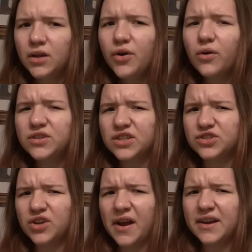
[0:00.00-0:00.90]
You're
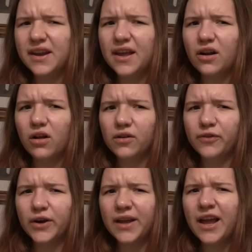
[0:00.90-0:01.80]
just trying to get all of
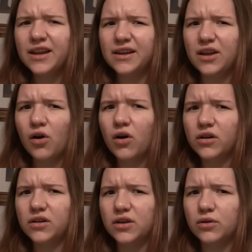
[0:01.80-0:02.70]
our candy,
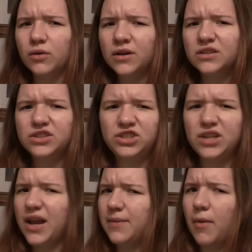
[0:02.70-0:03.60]
aren't you?
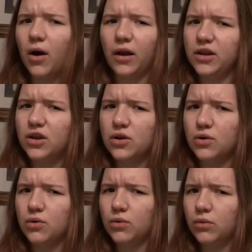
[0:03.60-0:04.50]
Shame on
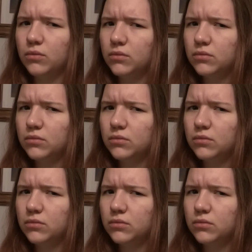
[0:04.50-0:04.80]
you.